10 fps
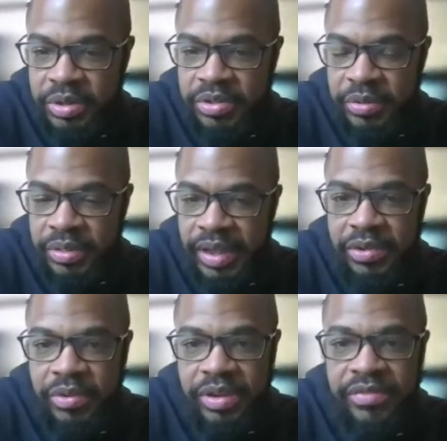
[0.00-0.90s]
So thank
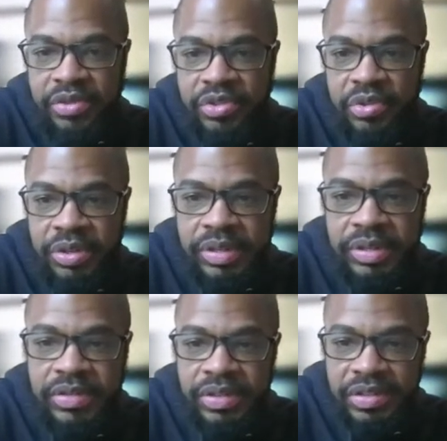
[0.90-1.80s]
you again for joining
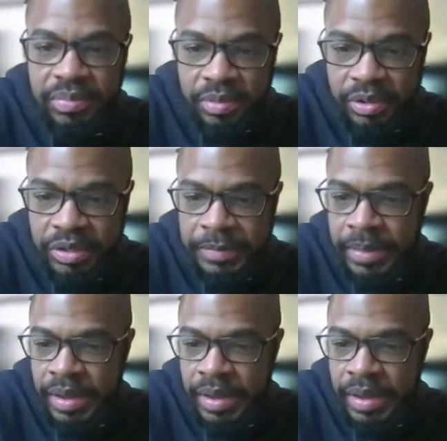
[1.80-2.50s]
us this morning.